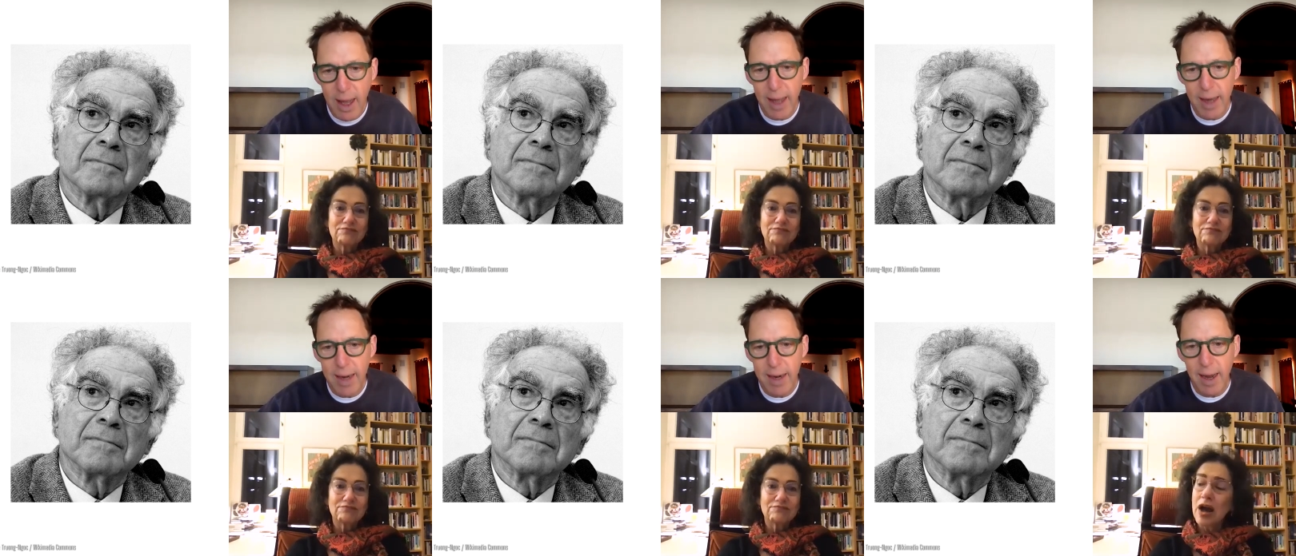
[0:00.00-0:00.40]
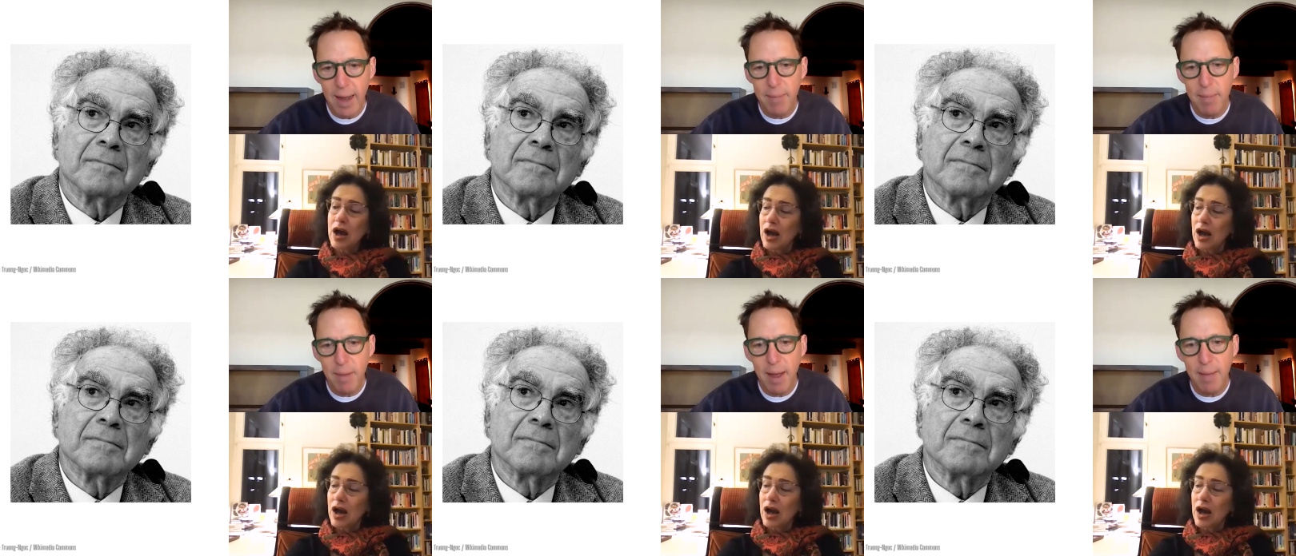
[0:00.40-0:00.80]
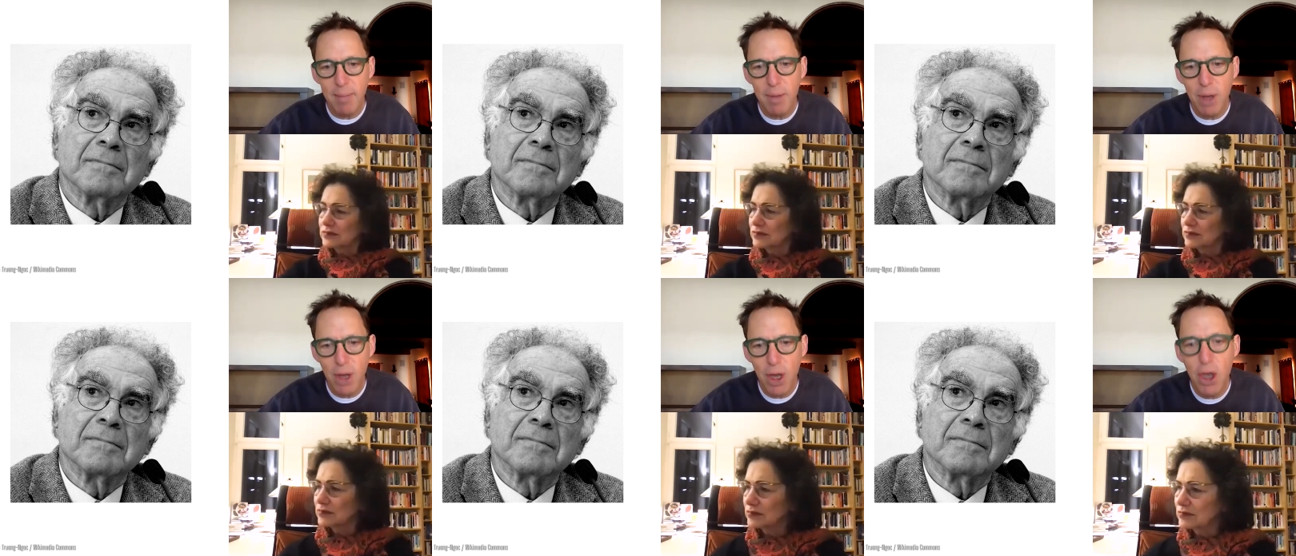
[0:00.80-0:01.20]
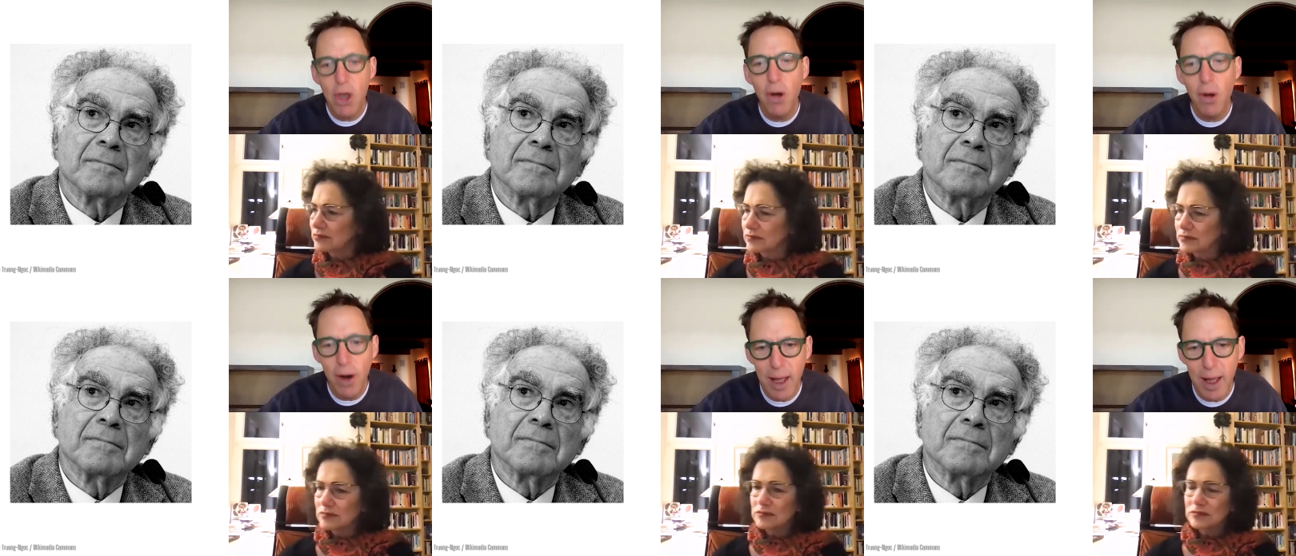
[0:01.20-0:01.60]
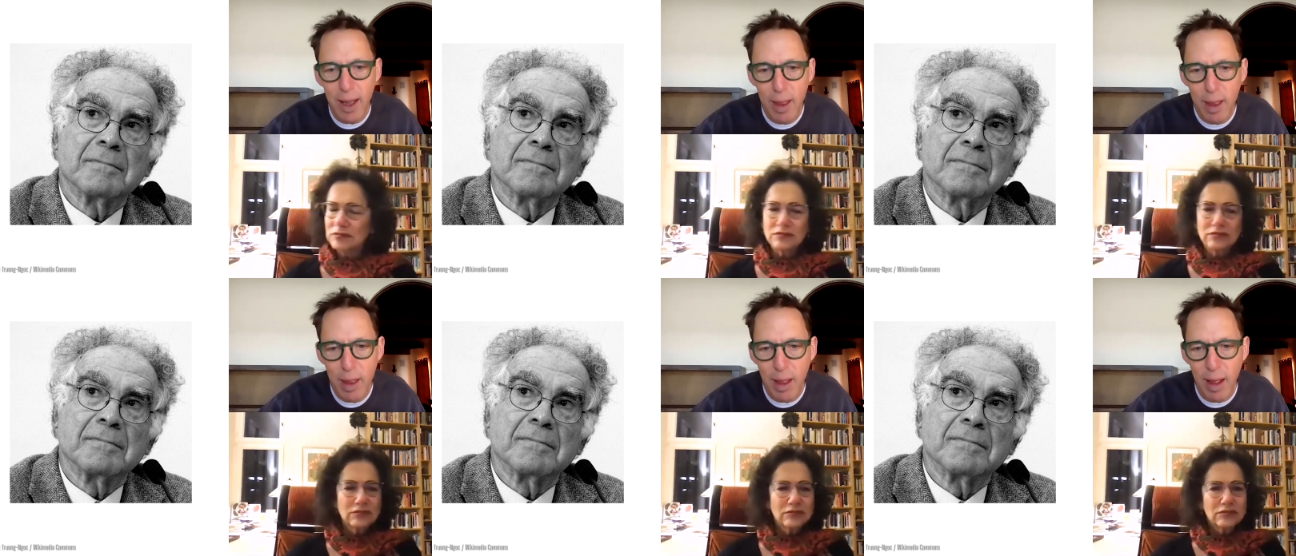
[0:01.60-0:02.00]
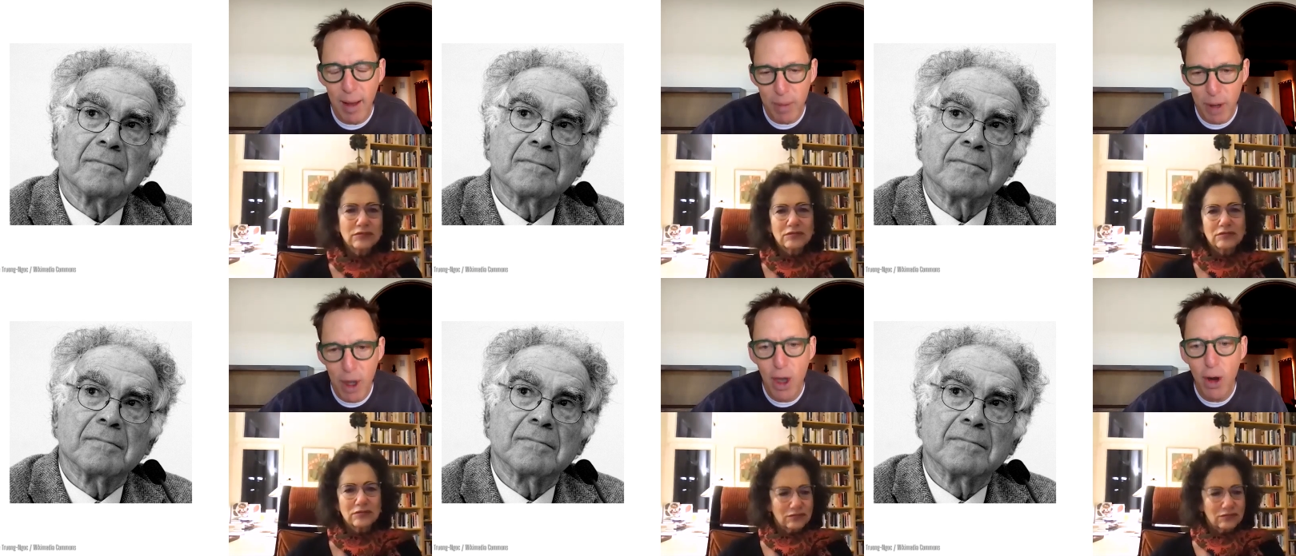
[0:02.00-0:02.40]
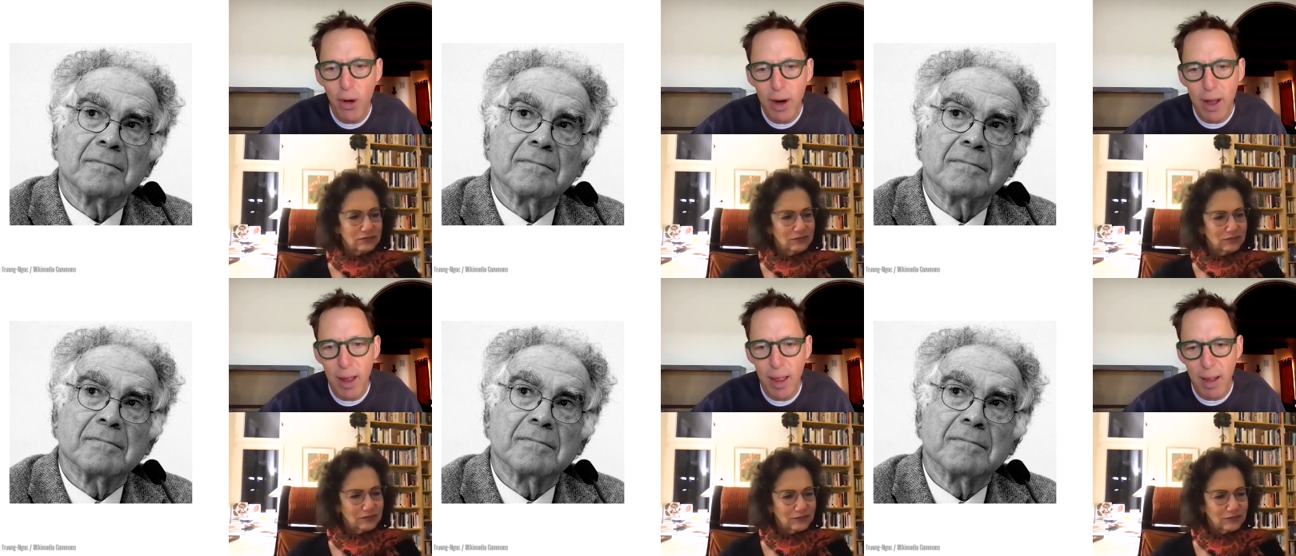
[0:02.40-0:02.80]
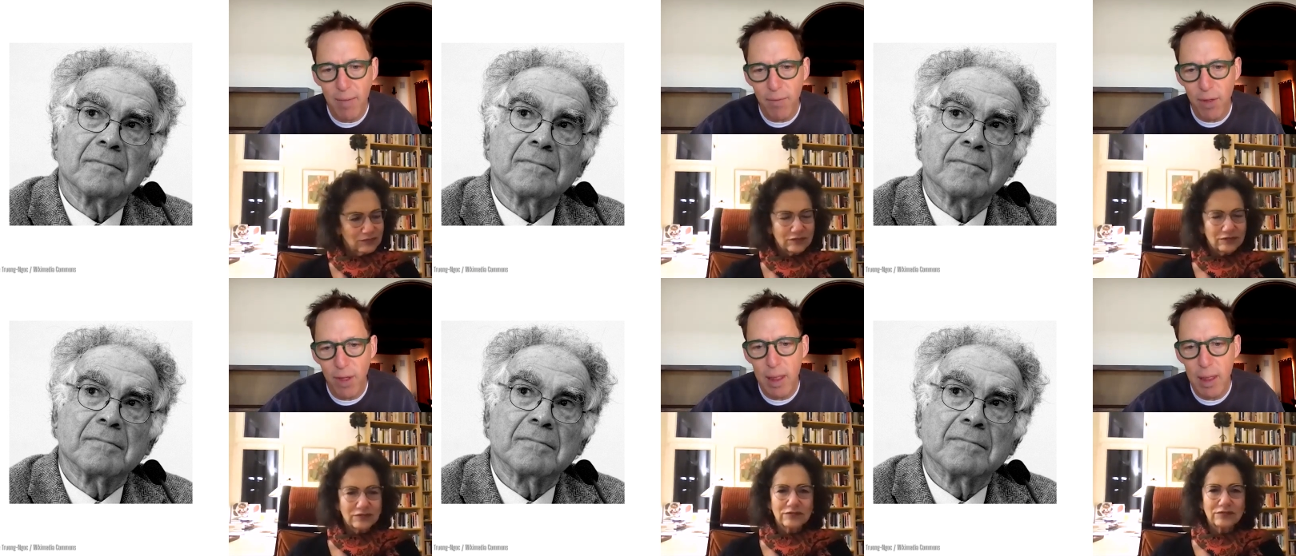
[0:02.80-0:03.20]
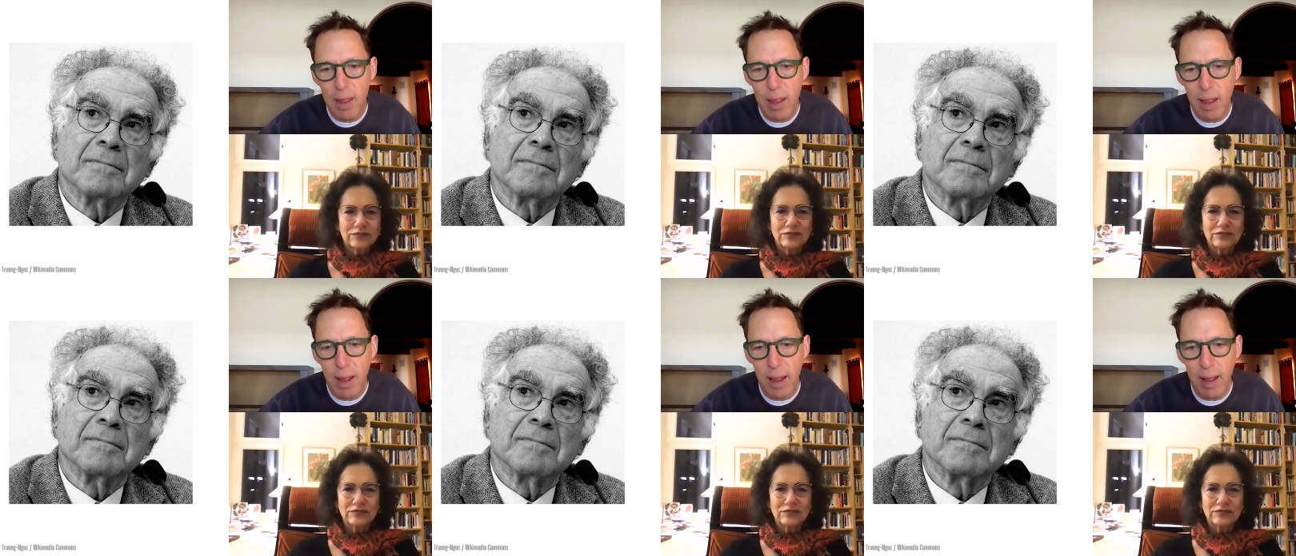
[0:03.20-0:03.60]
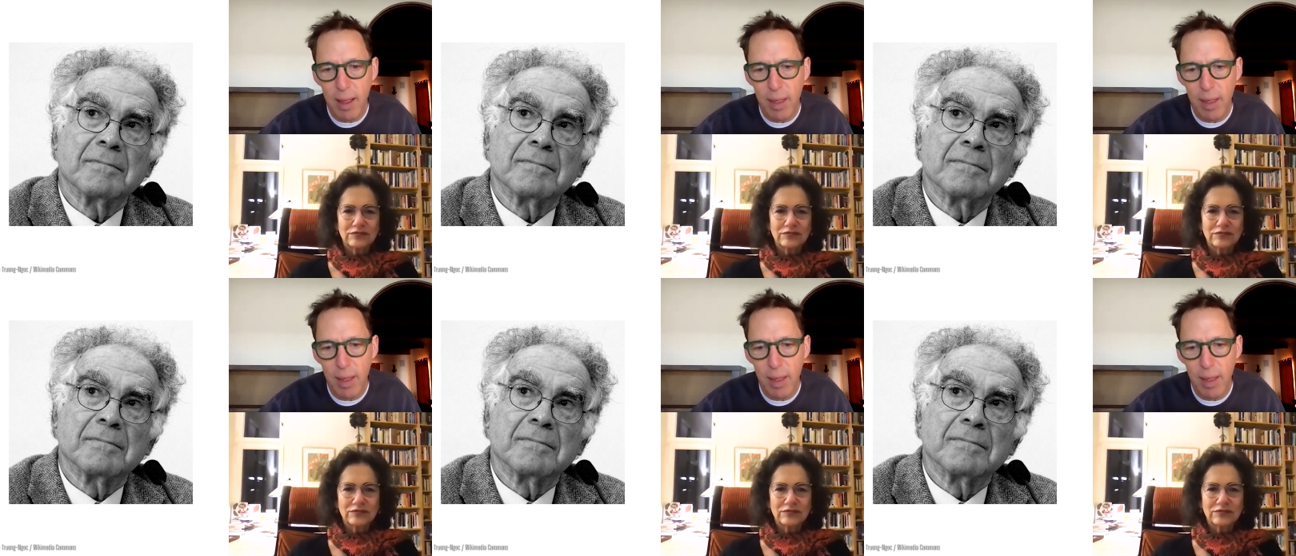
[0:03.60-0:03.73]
Speaker 1: And I'm, I'm curious, I'm curious if this,